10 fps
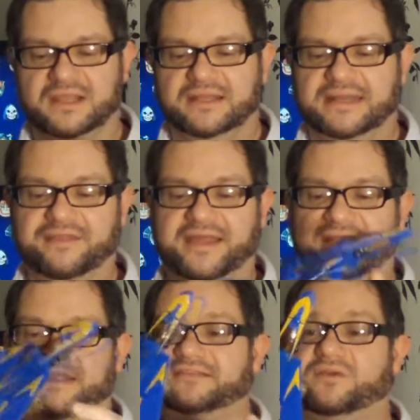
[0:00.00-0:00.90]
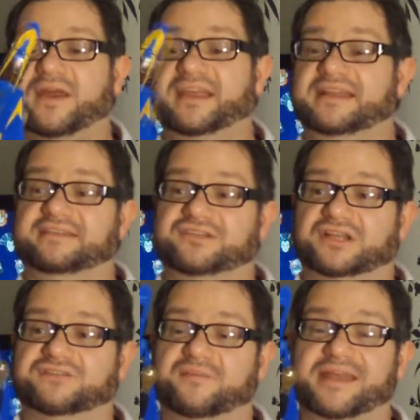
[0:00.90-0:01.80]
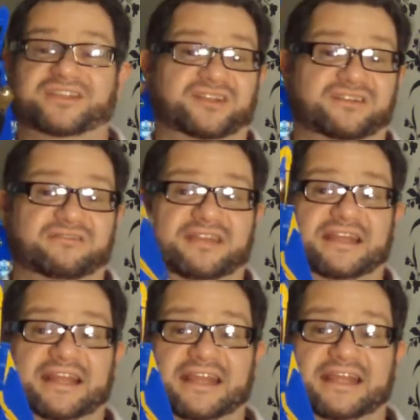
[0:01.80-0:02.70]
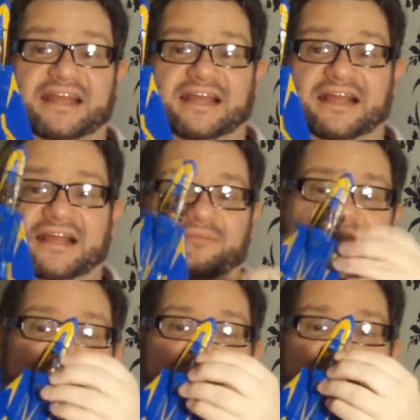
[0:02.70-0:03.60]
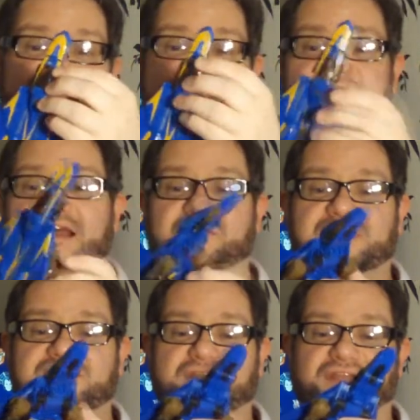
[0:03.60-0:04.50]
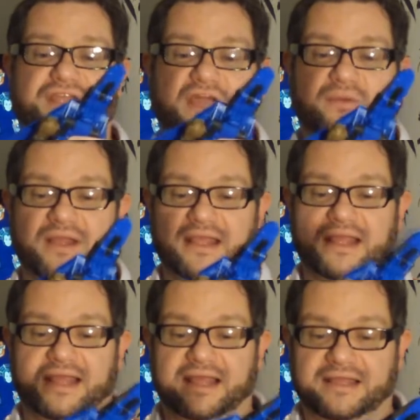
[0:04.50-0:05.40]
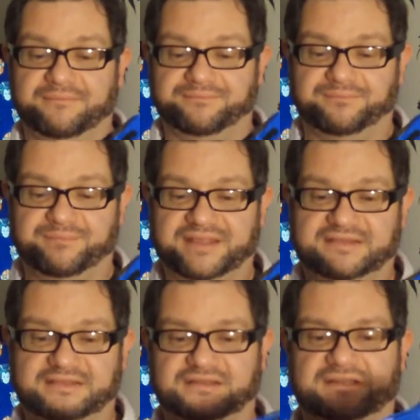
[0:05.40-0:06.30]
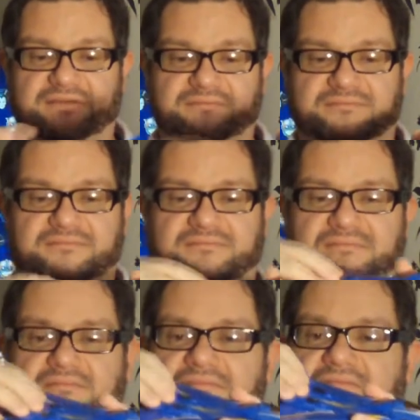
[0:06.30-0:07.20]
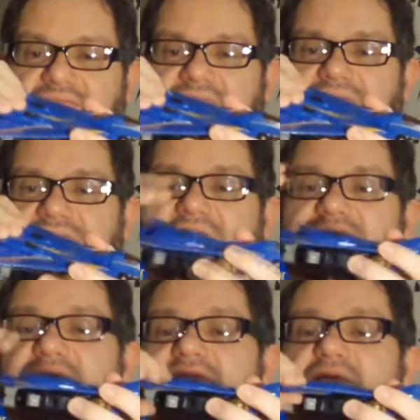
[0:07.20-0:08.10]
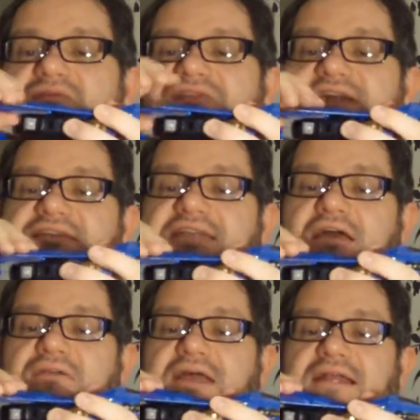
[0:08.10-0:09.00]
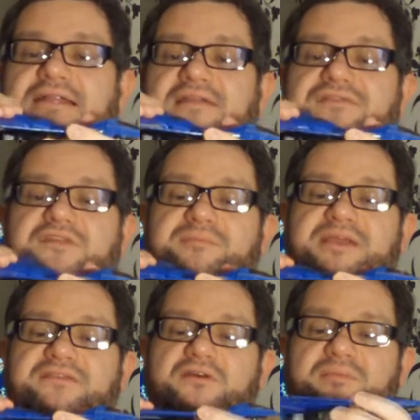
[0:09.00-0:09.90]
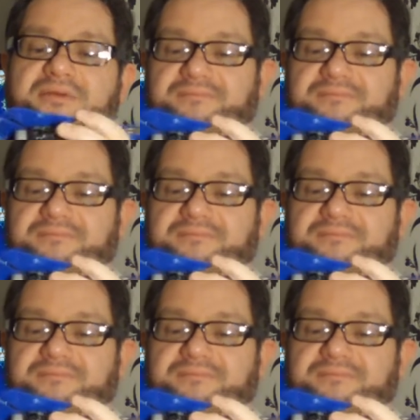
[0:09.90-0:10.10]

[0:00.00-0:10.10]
Now then, it's quite an easy transformation, really. You can sort of tell how he's going to go. Best thing to do is put the fins down and lift this piece up.